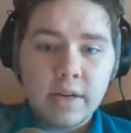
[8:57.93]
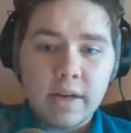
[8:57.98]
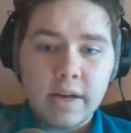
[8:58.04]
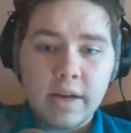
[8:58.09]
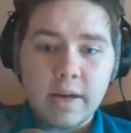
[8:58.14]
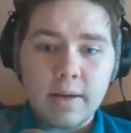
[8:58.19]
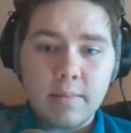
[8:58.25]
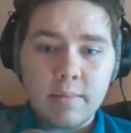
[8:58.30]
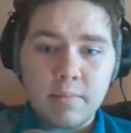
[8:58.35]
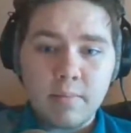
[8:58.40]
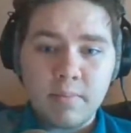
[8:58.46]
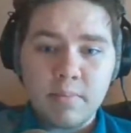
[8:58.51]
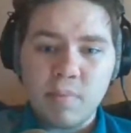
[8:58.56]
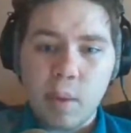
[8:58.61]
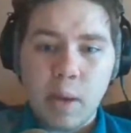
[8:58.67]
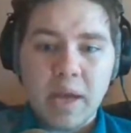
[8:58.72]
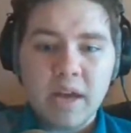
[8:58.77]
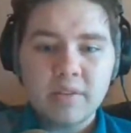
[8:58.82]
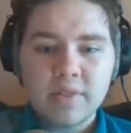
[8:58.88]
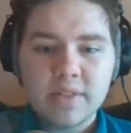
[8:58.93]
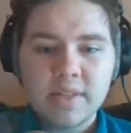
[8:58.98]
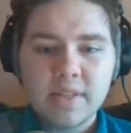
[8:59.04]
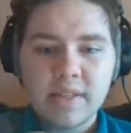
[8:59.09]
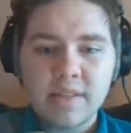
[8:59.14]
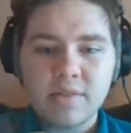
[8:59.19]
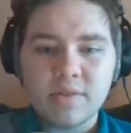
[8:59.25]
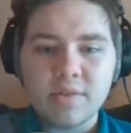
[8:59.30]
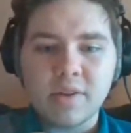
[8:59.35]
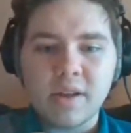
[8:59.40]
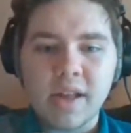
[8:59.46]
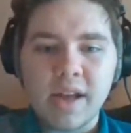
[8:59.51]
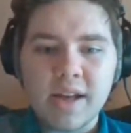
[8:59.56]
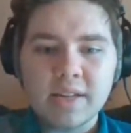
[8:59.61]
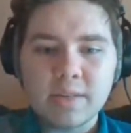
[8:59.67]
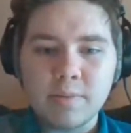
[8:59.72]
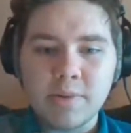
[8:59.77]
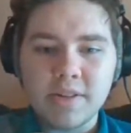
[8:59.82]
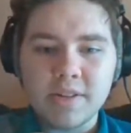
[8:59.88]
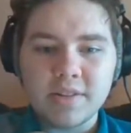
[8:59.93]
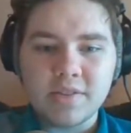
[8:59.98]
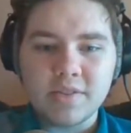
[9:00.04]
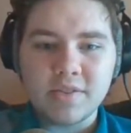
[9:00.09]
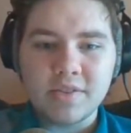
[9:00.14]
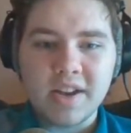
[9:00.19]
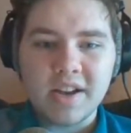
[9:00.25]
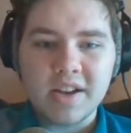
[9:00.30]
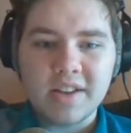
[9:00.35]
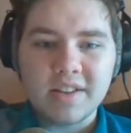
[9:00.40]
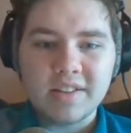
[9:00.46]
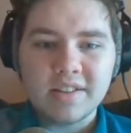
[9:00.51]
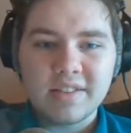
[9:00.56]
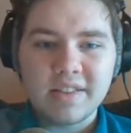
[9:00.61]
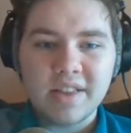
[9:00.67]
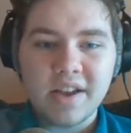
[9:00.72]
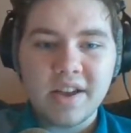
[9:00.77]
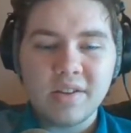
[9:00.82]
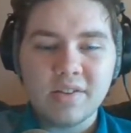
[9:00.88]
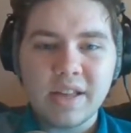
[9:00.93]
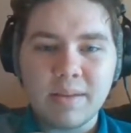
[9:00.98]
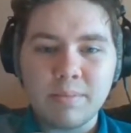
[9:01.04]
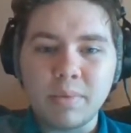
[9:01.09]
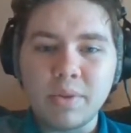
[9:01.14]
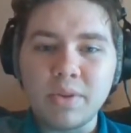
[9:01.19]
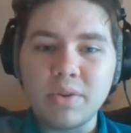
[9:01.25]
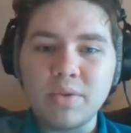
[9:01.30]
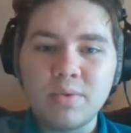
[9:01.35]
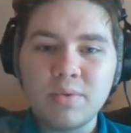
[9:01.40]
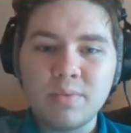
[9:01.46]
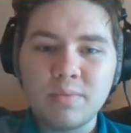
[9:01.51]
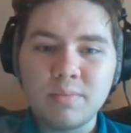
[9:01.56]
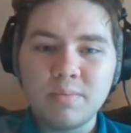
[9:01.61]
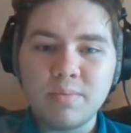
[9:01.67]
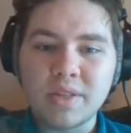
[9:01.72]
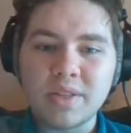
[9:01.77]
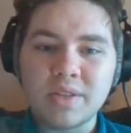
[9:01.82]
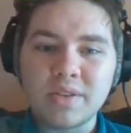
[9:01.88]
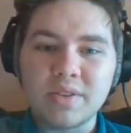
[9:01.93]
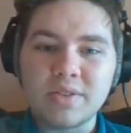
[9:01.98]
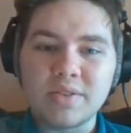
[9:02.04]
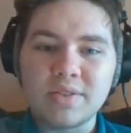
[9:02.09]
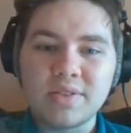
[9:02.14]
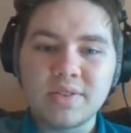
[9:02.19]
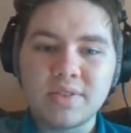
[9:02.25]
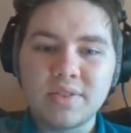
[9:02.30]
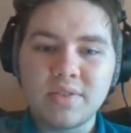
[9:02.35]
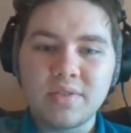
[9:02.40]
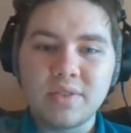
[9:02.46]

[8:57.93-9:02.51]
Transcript: I have to say that they're glass because they are light blue, but there's